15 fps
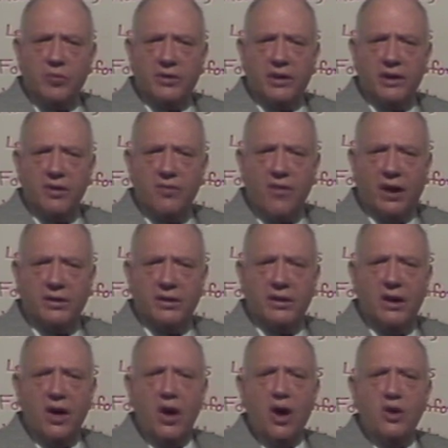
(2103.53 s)
with the instructor.
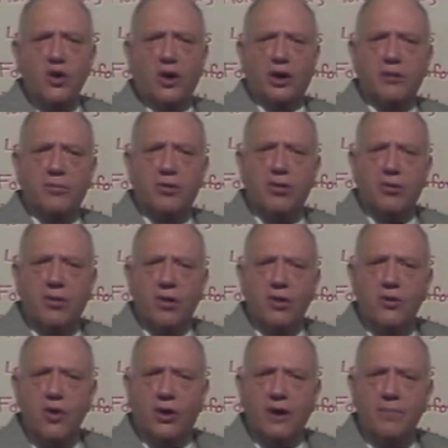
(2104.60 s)
You
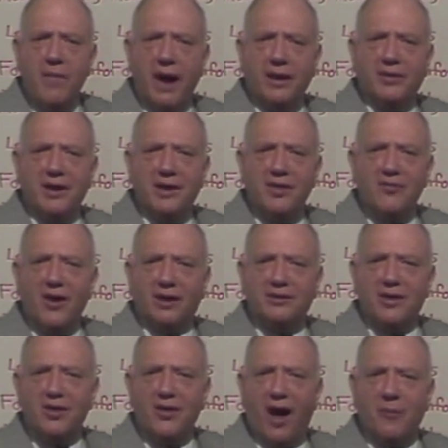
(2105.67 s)
can make the
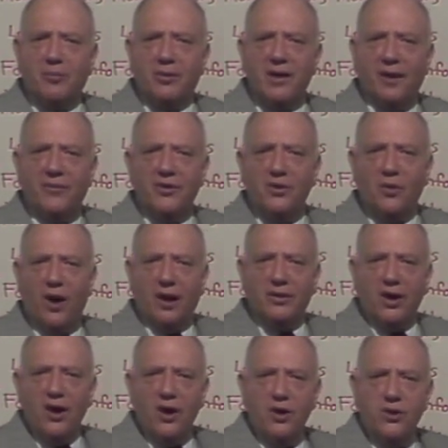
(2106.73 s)
instructor stop whenever you want.
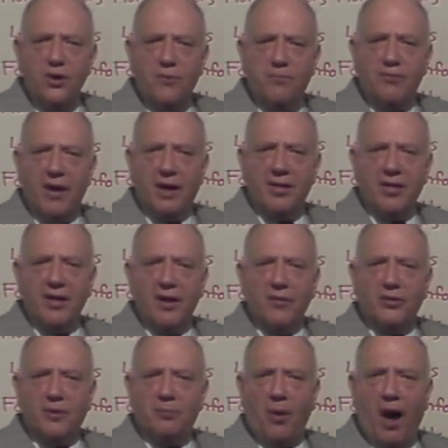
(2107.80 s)
You press
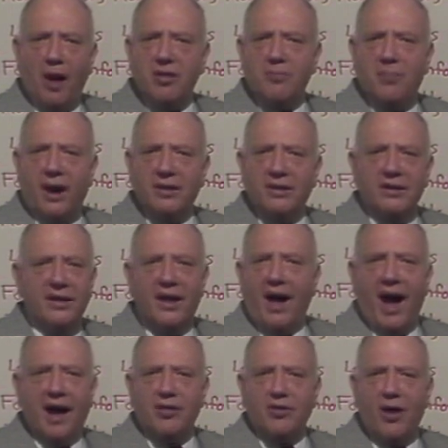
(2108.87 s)
the pause button,
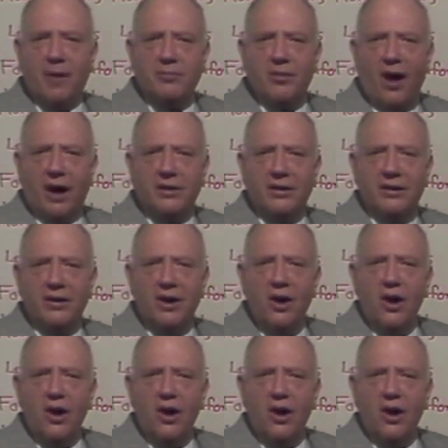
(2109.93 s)
I stop talking.